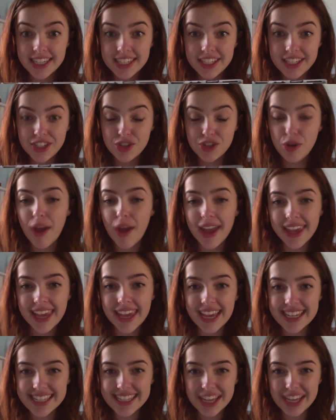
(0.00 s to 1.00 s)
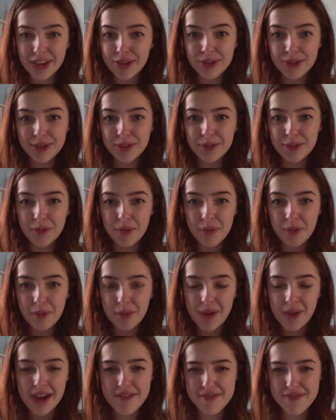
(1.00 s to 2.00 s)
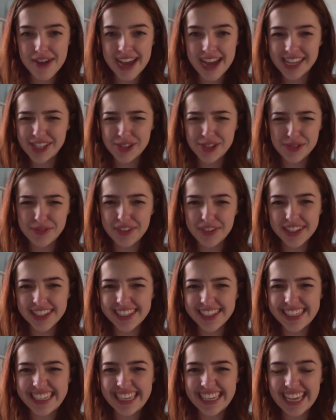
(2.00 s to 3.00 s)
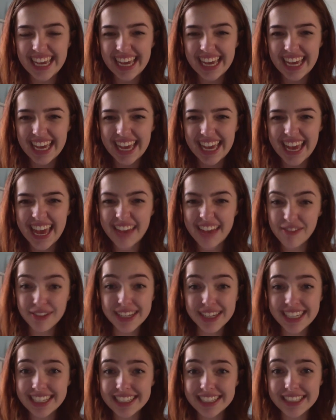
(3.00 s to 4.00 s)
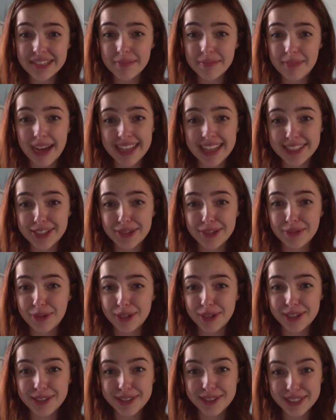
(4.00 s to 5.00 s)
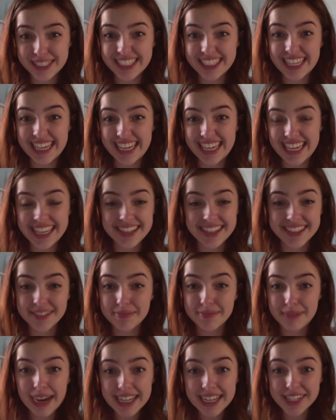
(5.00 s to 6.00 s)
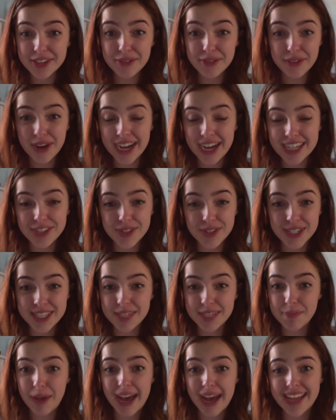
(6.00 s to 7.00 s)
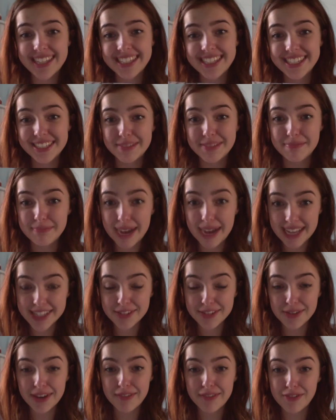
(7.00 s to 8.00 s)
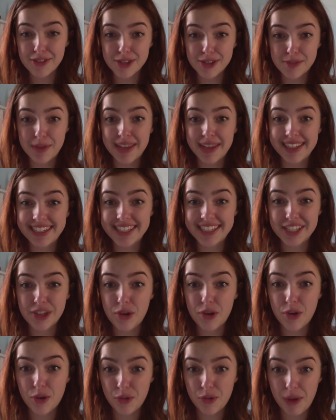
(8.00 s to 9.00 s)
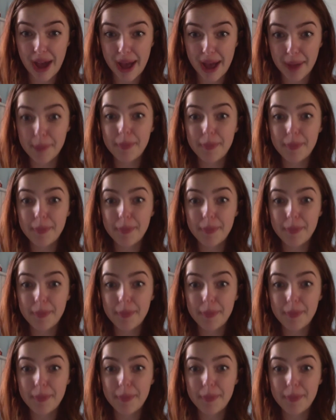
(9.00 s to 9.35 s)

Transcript: try and get down whatever it is you're feeling. It really doesn't matter what it looks like. It doesn't matter if your handwriting's bad. It doesn't matter if your spelling is crap.